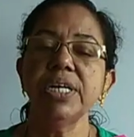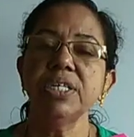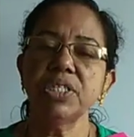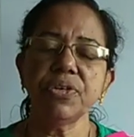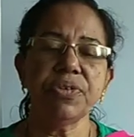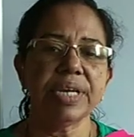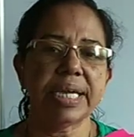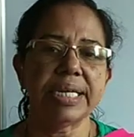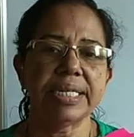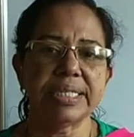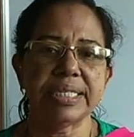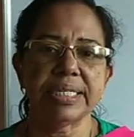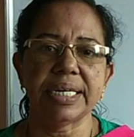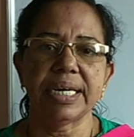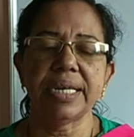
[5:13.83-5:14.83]
So we can
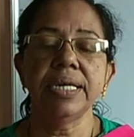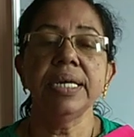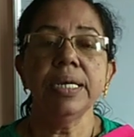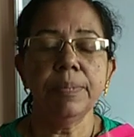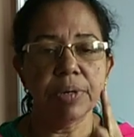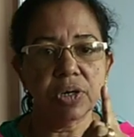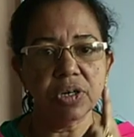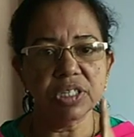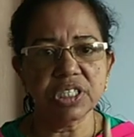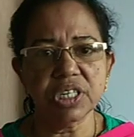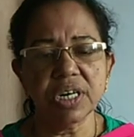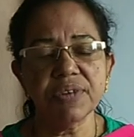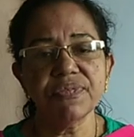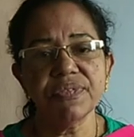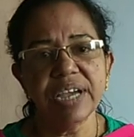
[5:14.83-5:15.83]
say that because
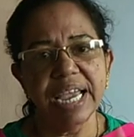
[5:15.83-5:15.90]
of